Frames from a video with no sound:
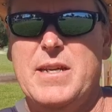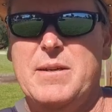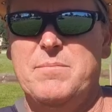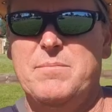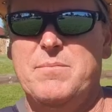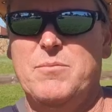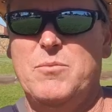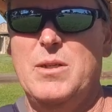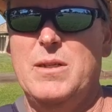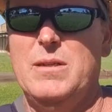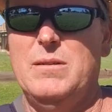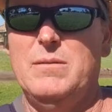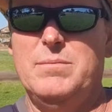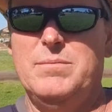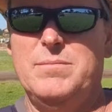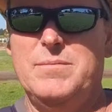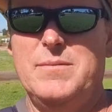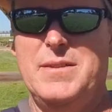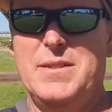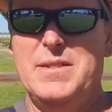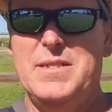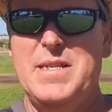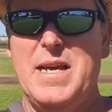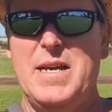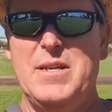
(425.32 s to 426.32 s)
is, the
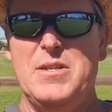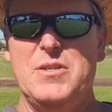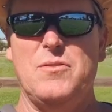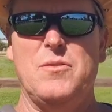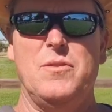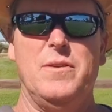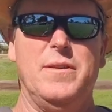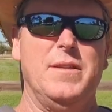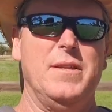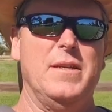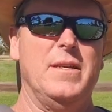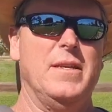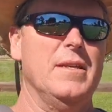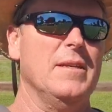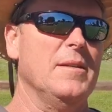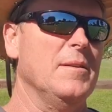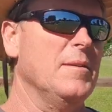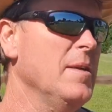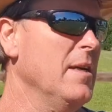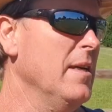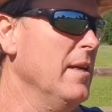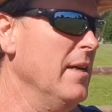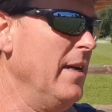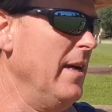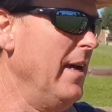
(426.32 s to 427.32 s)
town's right
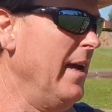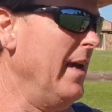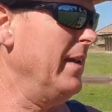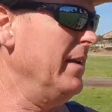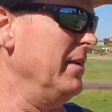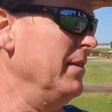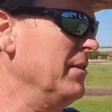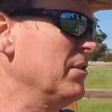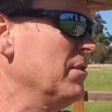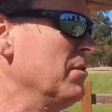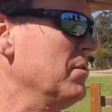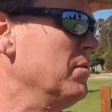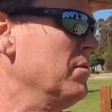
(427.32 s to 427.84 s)
there, and